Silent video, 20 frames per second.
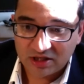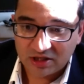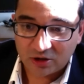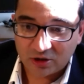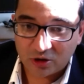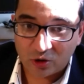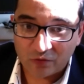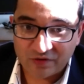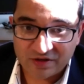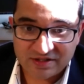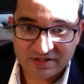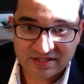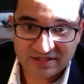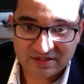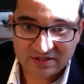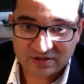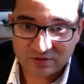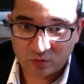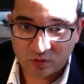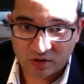COVID did
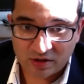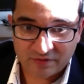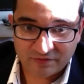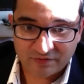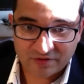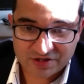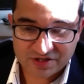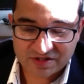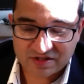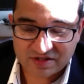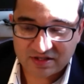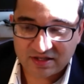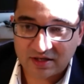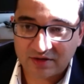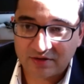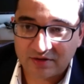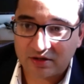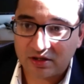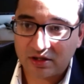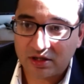to one versus the other.